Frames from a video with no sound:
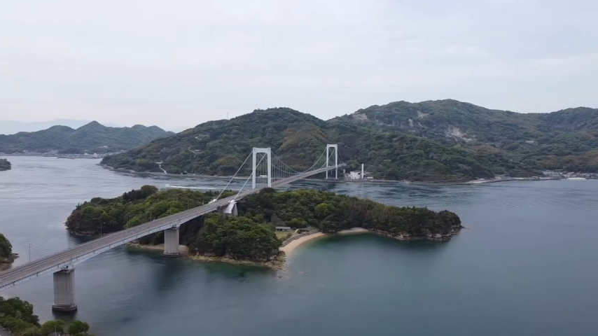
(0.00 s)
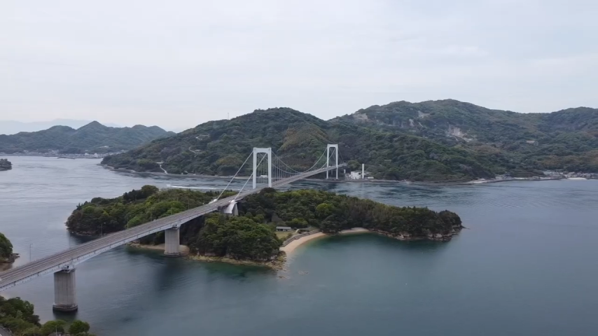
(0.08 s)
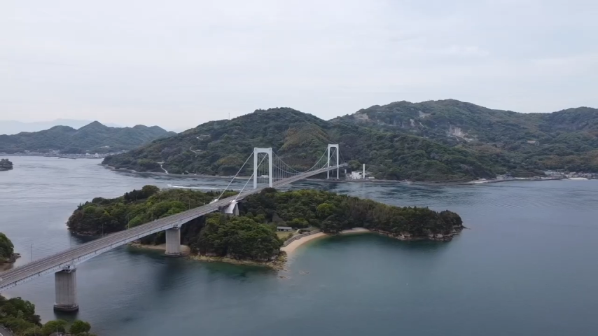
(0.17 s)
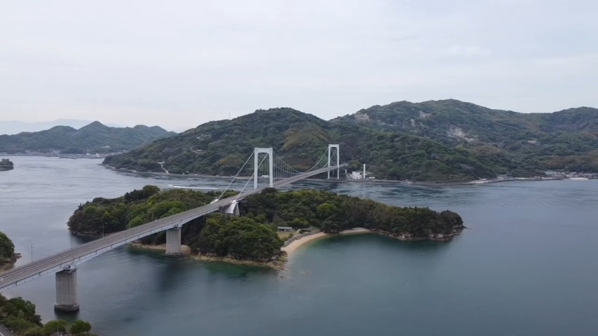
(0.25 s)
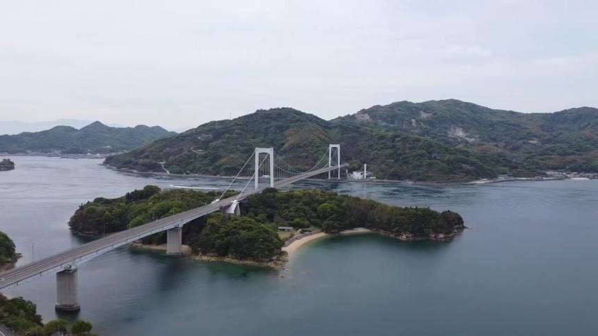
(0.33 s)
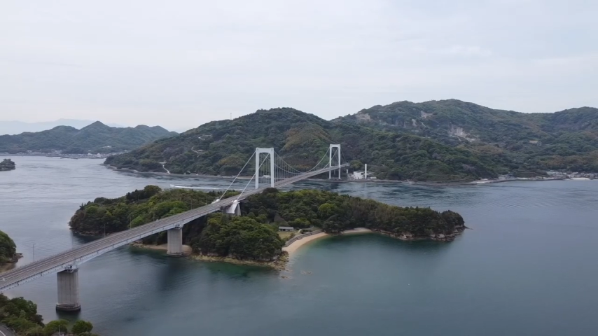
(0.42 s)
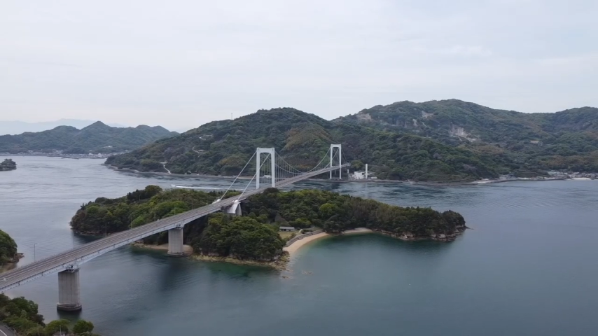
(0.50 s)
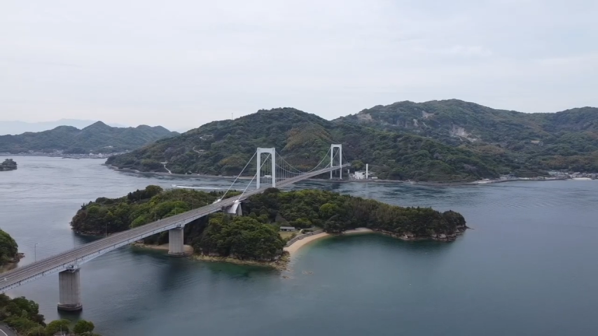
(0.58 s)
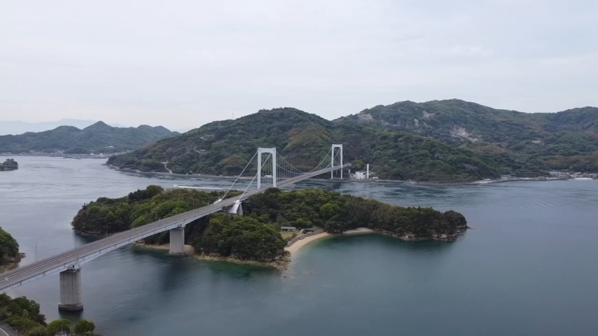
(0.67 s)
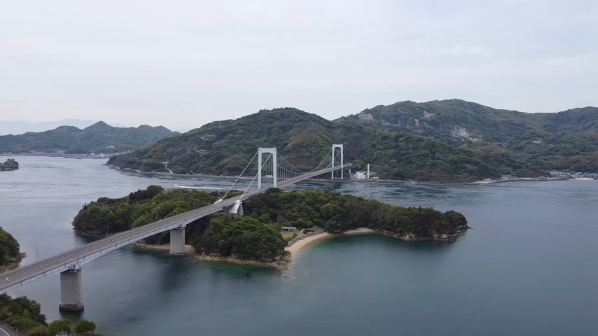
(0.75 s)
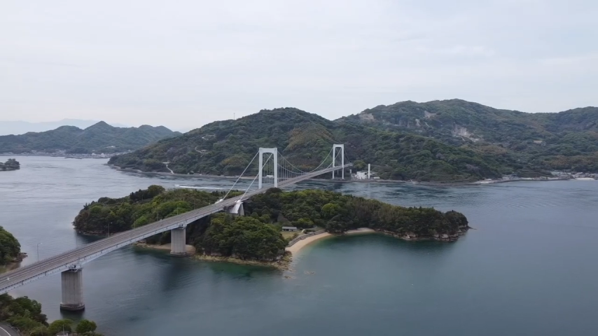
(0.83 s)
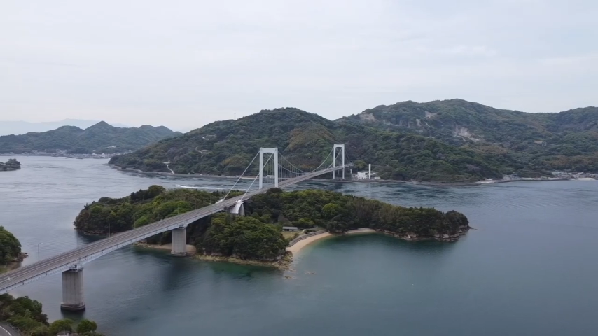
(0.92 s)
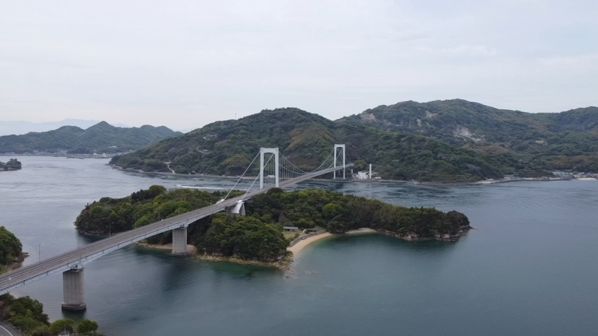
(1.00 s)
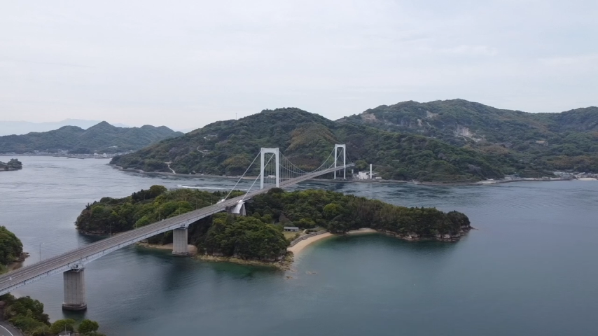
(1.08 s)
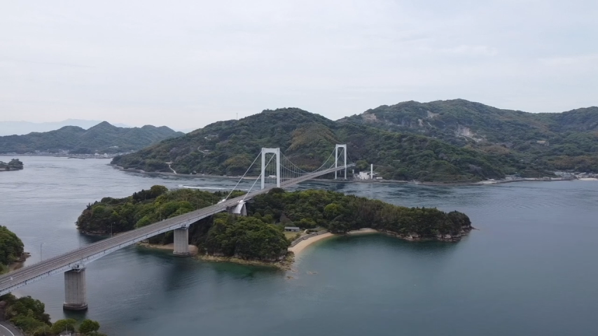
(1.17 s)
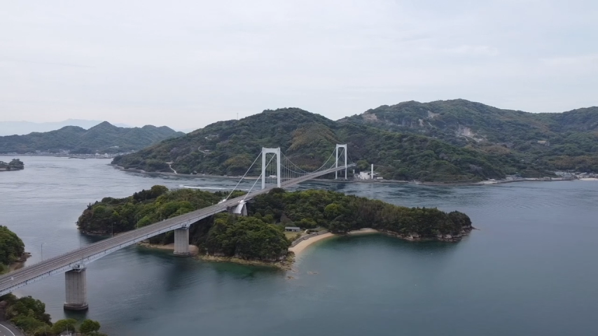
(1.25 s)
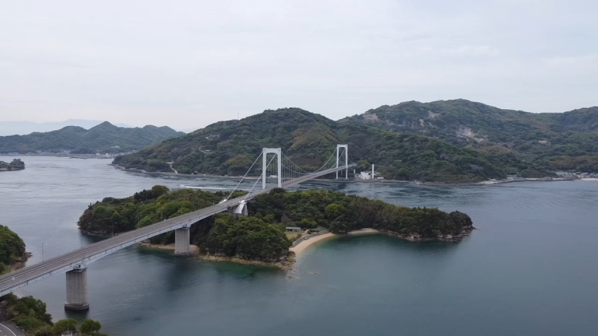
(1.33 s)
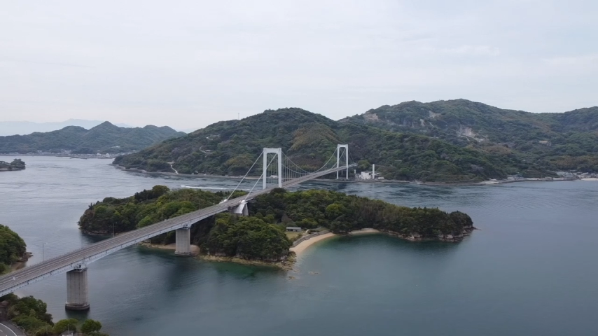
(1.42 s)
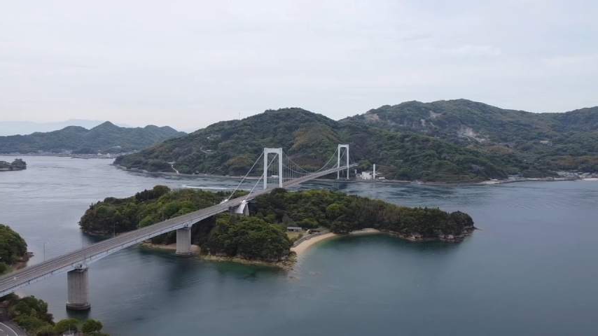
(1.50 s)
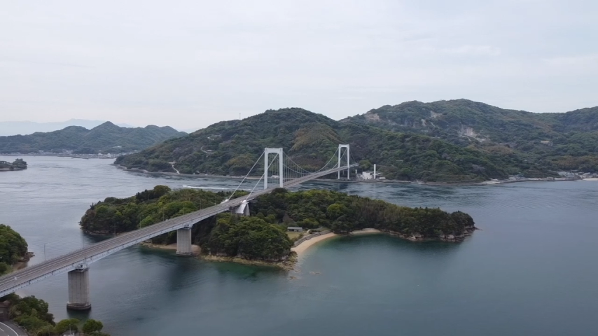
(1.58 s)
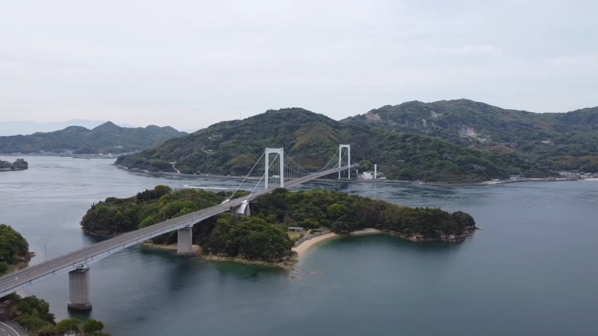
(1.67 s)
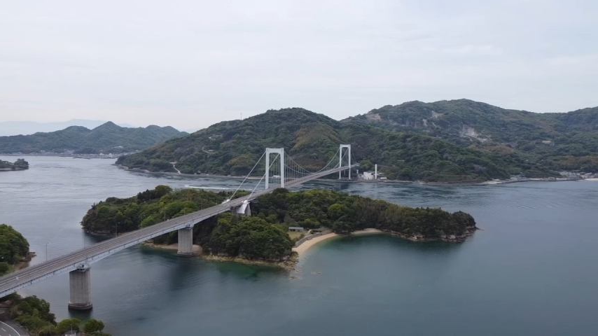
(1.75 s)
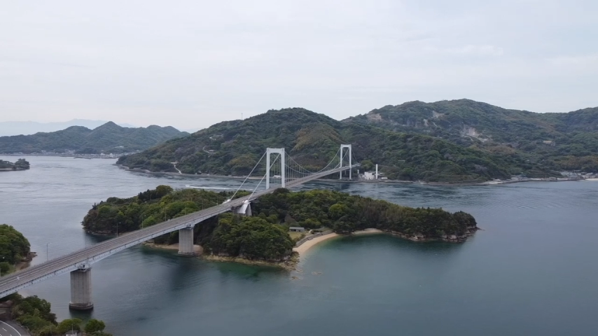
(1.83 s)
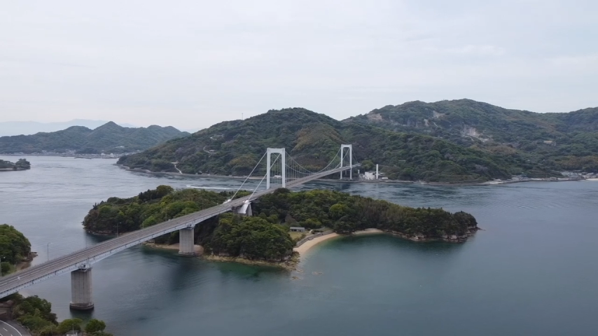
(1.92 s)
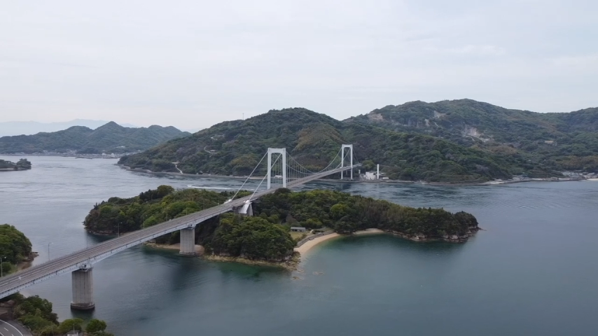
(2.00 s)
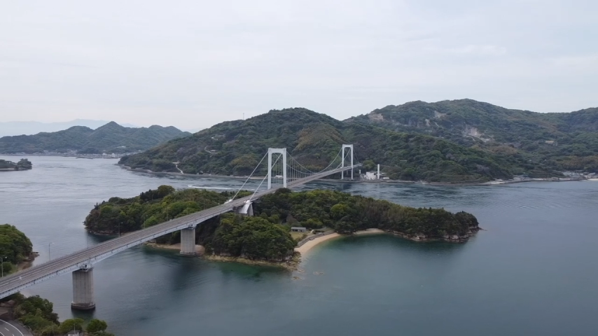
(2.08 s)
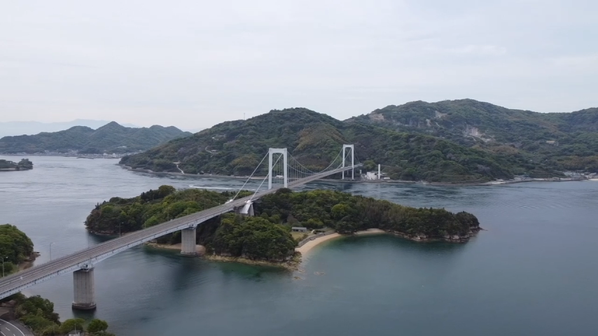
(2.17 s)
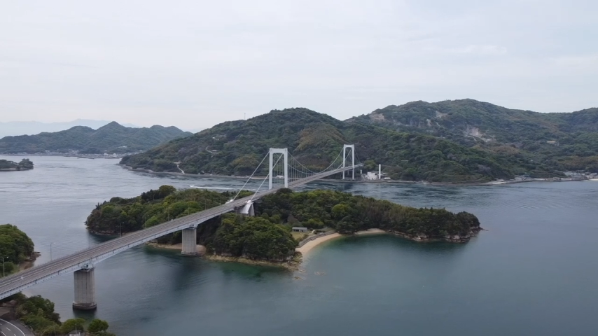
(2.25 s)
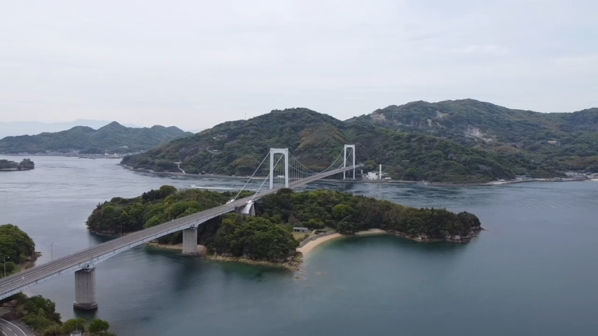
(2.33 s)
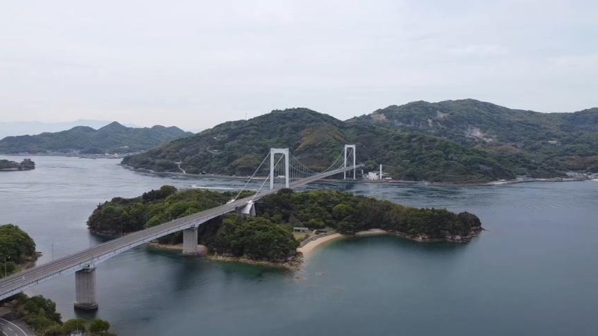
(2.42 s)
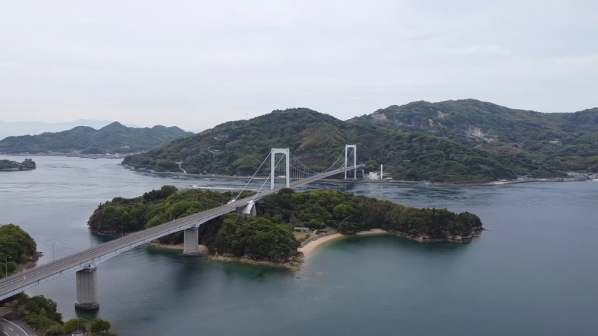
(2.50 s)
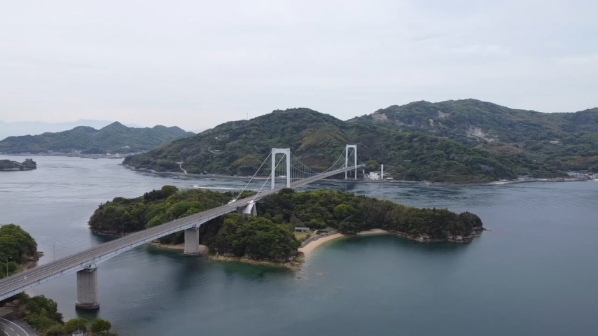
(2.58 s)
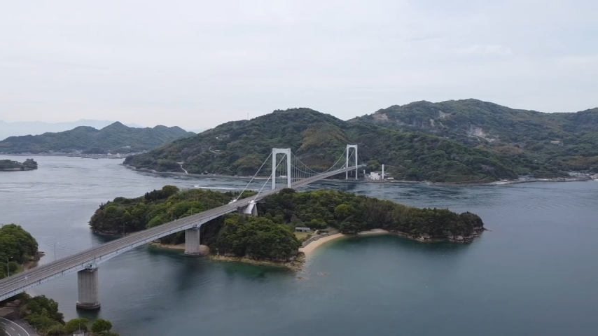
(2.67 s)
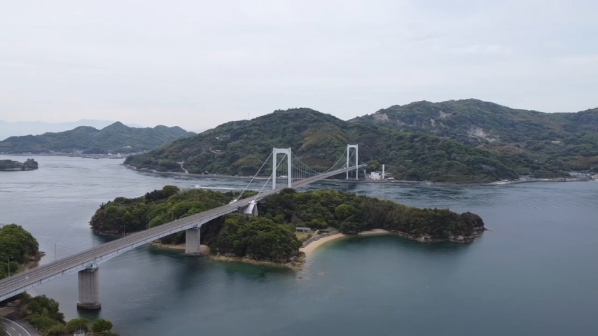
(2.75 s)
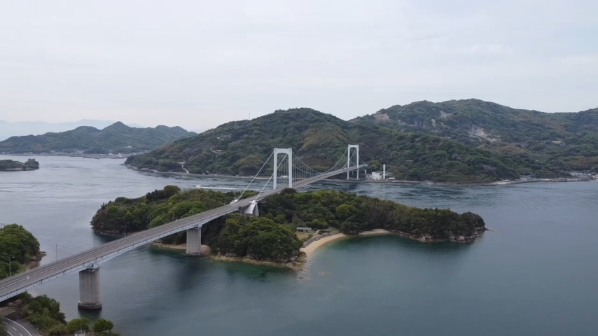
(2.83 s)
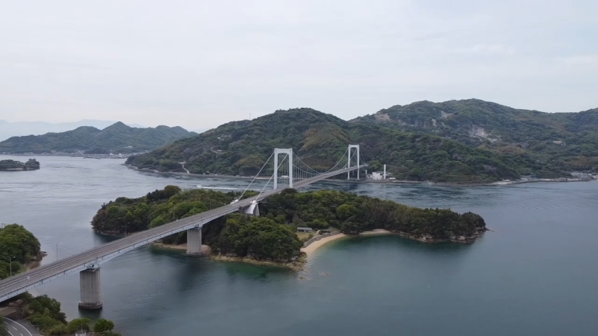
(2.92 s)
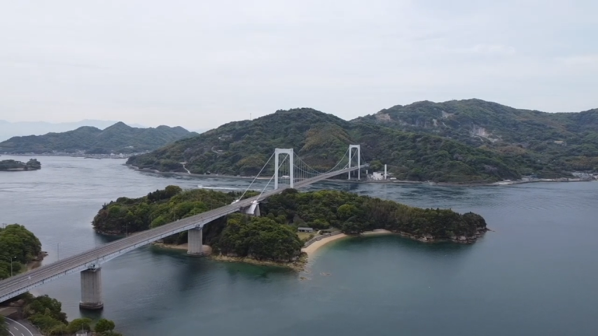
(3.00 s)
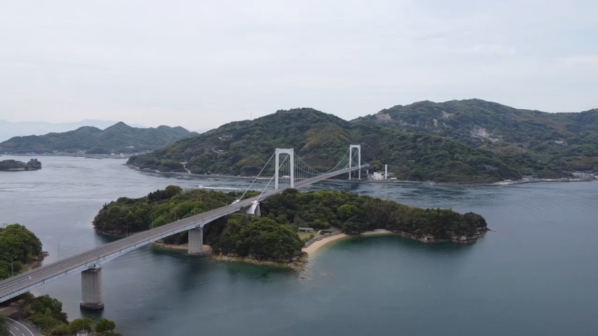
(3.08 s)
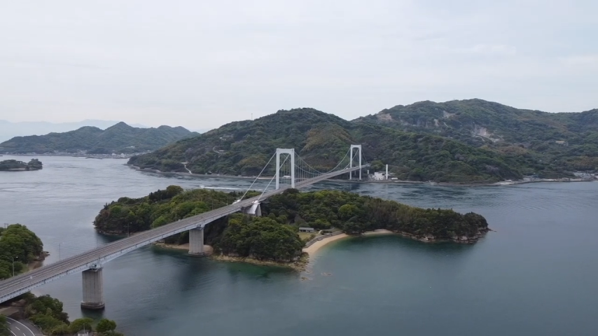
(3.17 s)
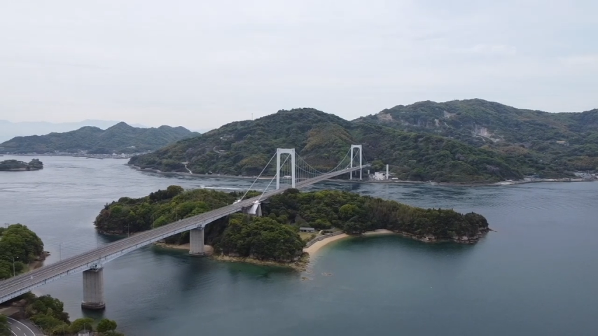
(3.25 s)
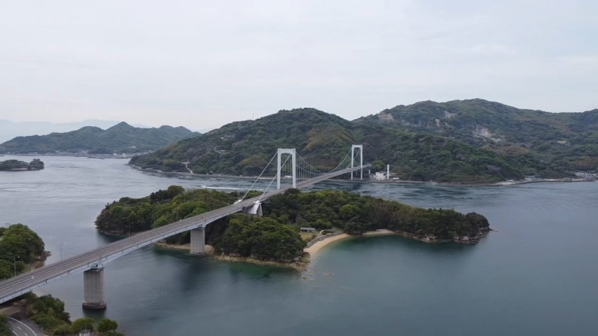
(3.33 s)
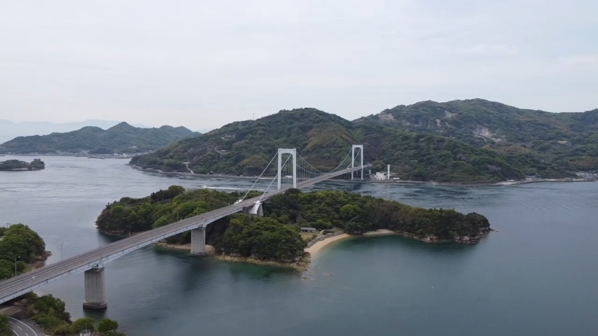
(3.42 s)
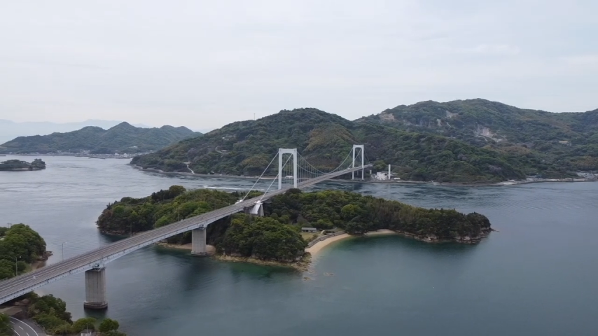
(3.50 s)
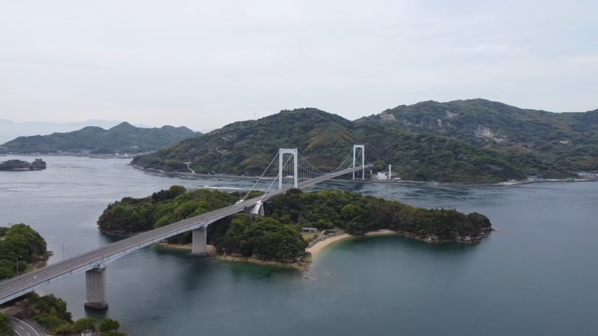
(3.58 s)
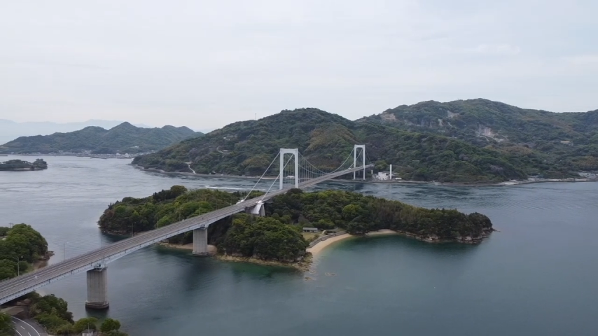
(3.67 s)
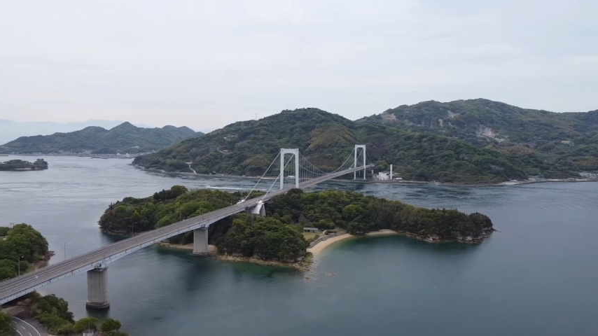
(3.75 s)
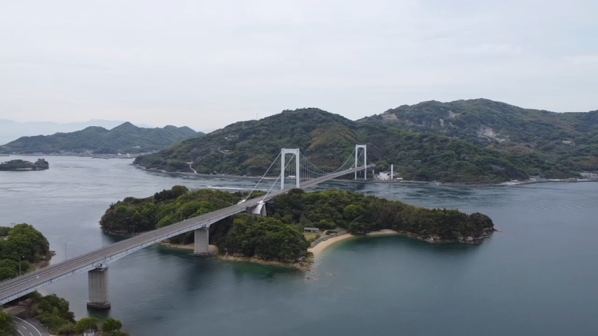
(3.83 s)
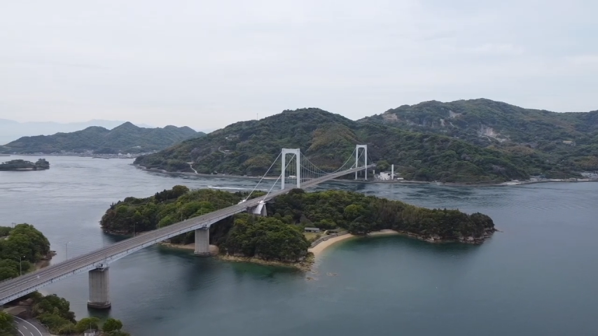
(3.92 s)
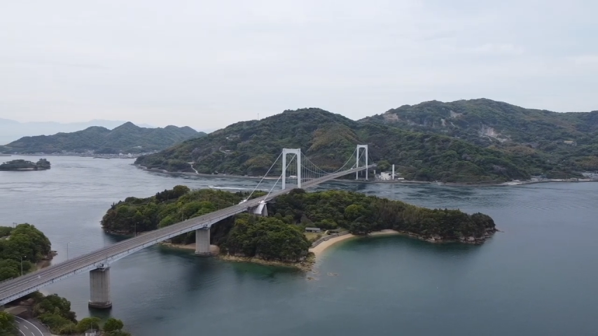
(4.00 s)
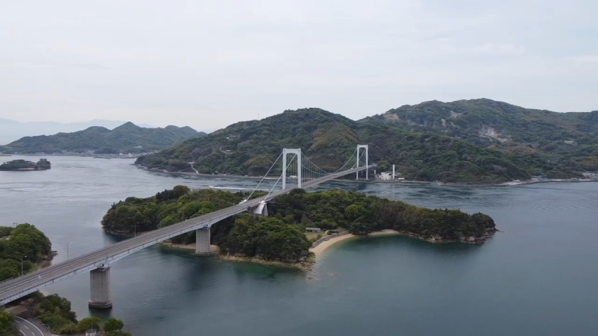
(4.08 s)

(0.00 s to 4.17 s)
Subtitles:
[unreadable: no face in view]